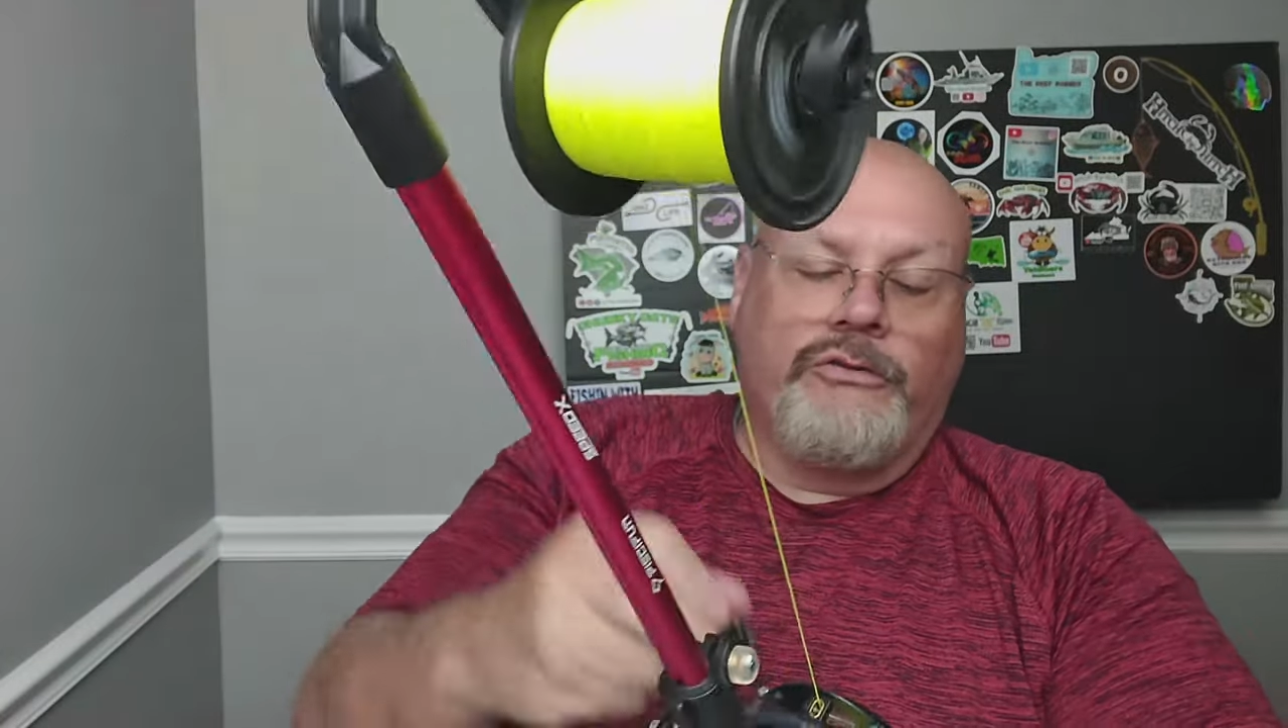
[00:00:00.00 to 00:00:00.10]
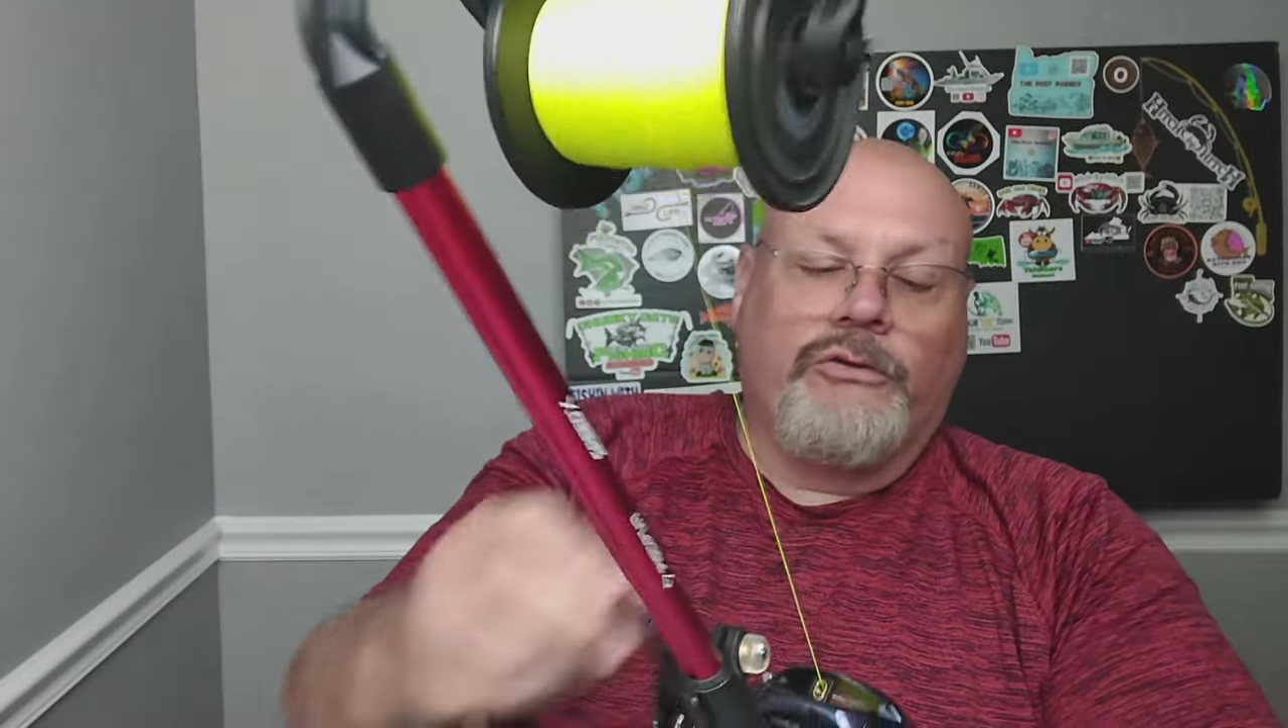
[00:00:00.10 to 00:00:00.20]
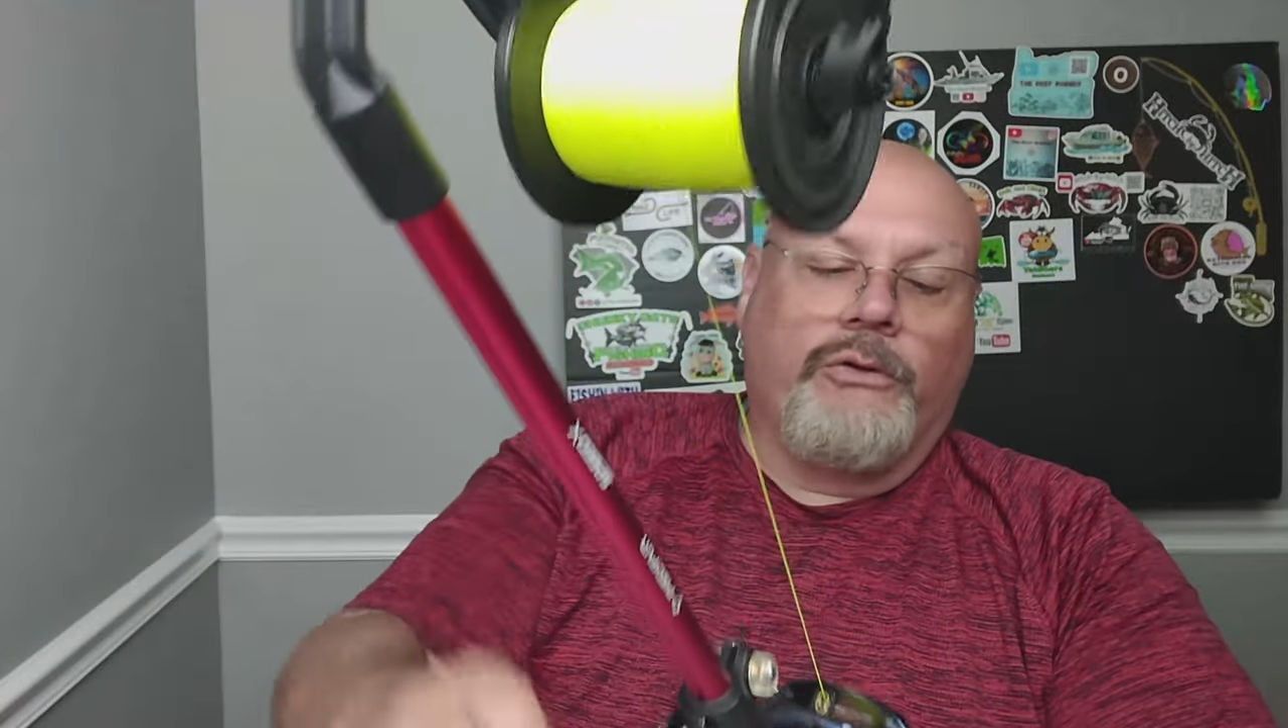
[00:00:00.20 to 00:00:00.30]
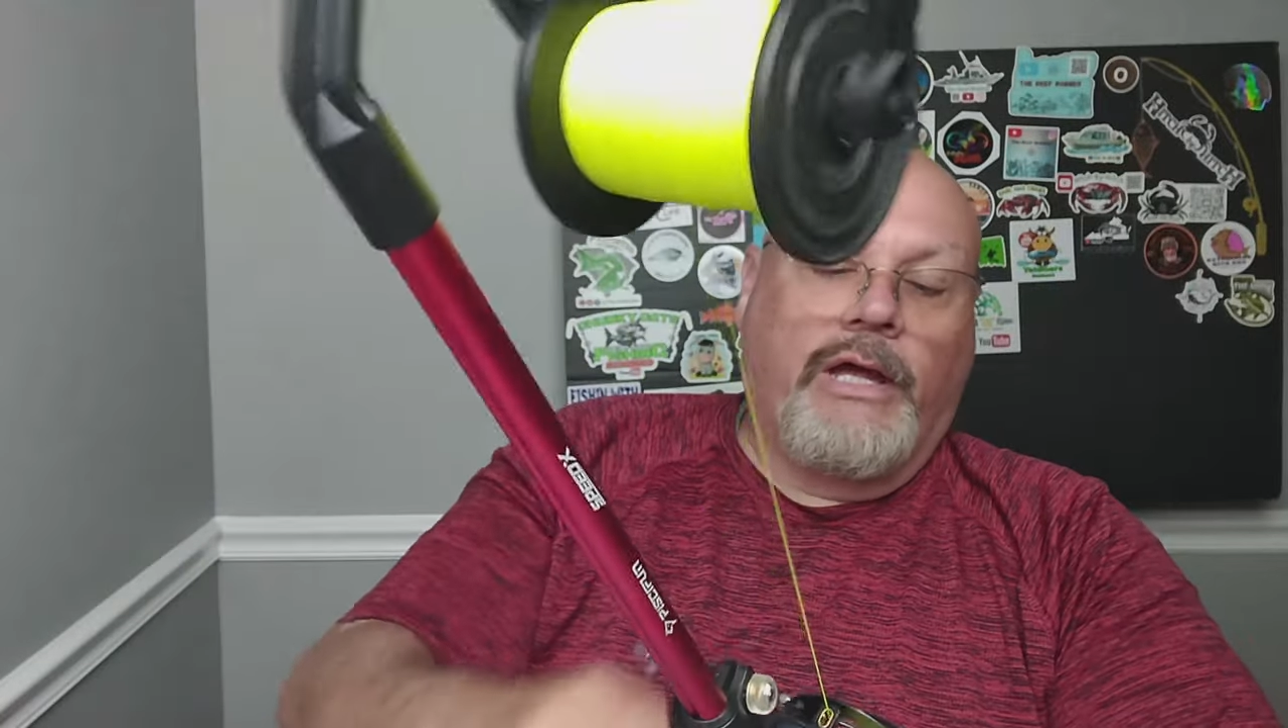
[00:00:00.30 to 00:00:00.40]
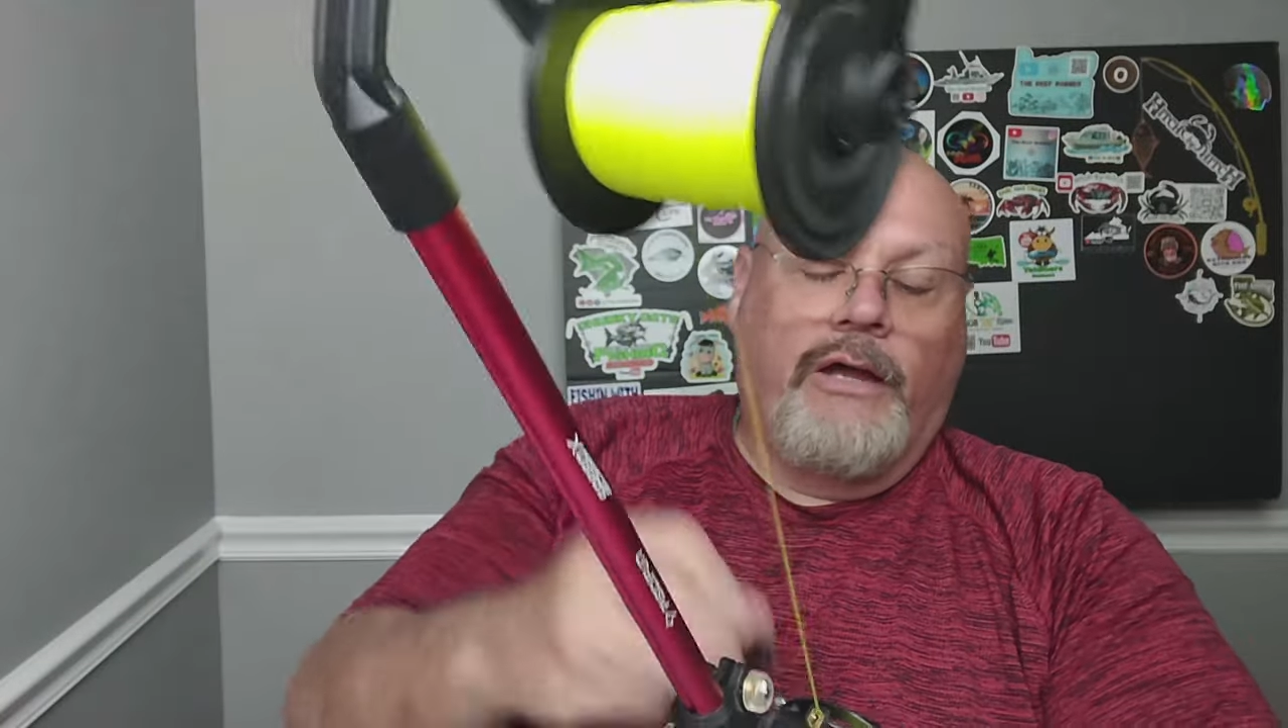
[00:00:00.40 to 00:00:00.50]

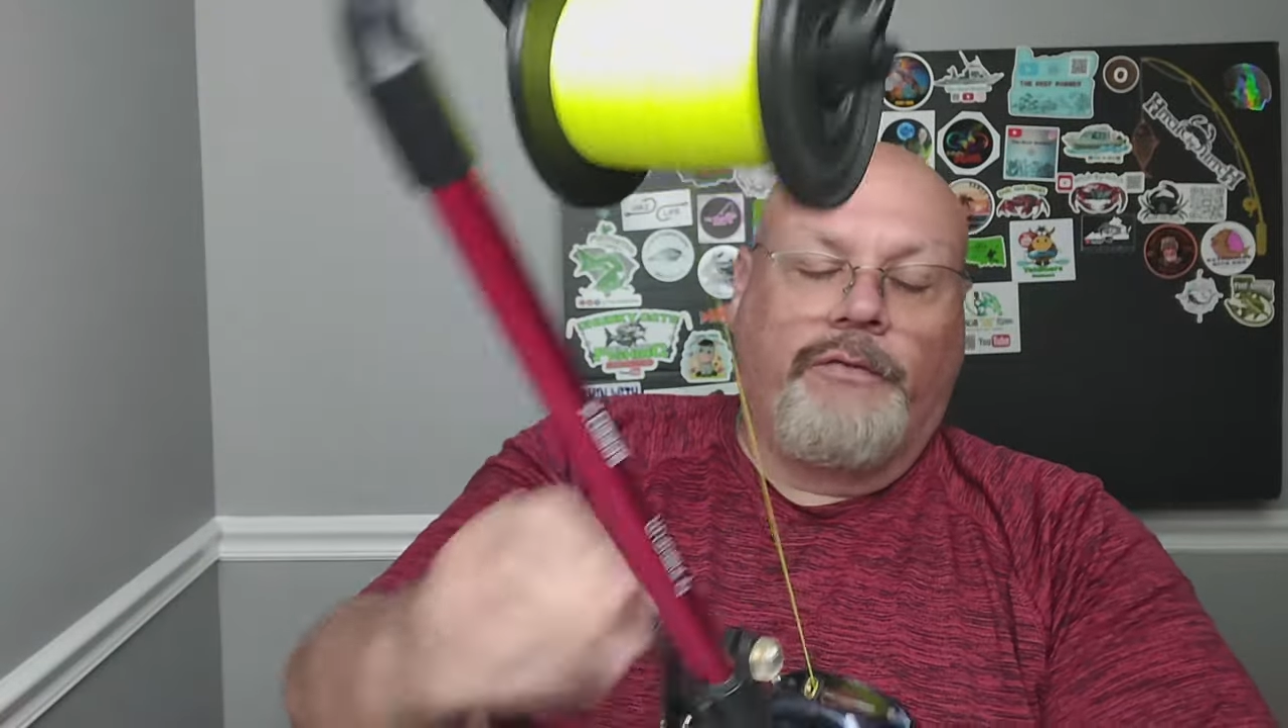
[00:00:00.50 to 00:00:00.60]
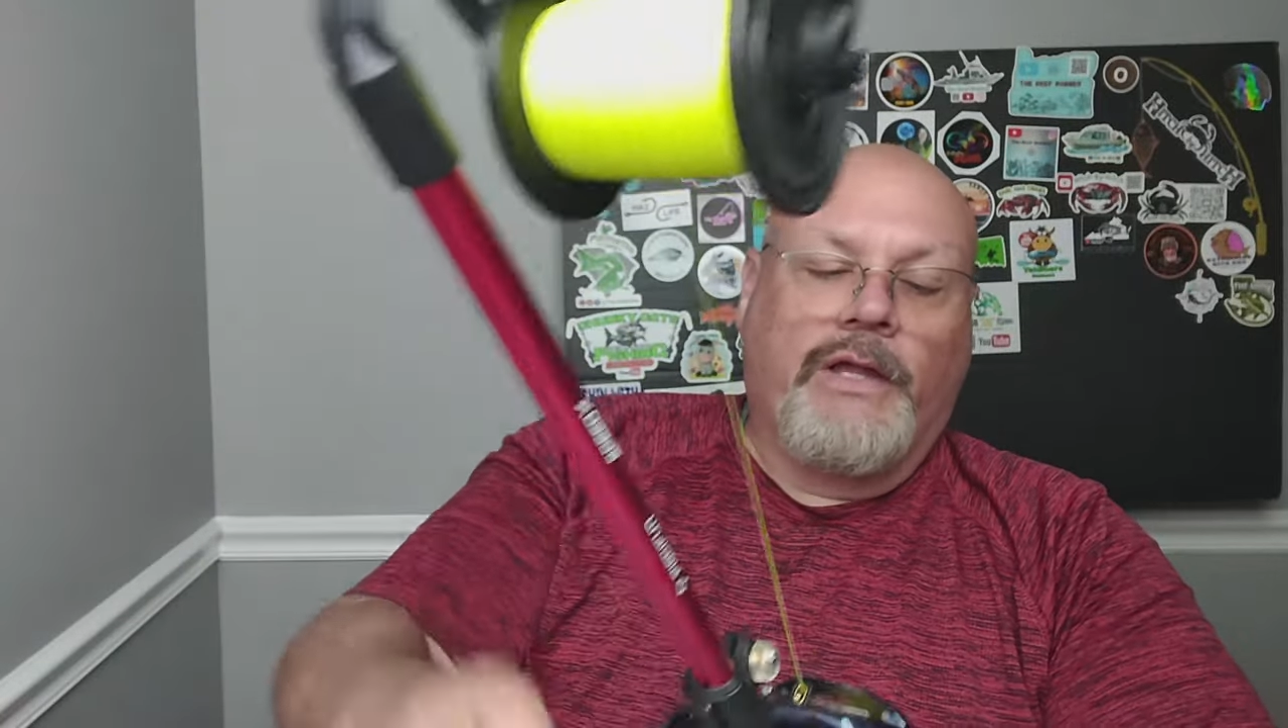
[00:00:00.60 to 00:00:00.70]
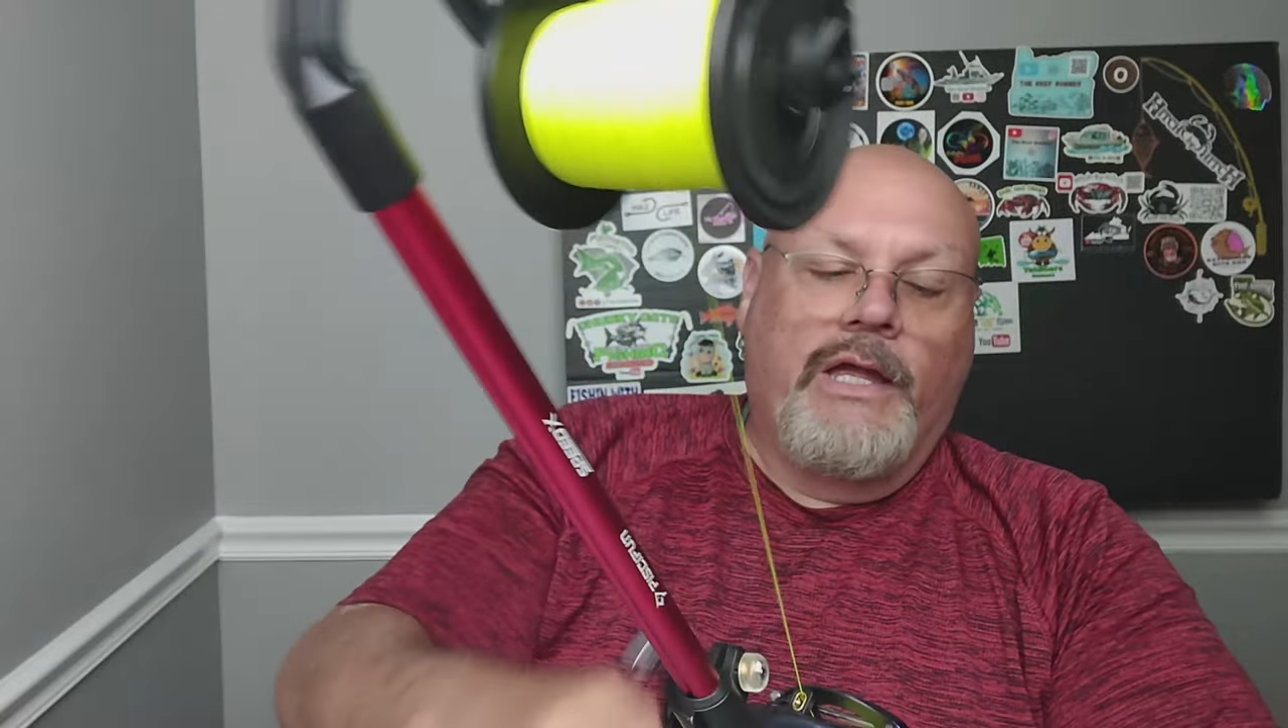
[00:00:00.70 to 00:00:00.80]
sold out.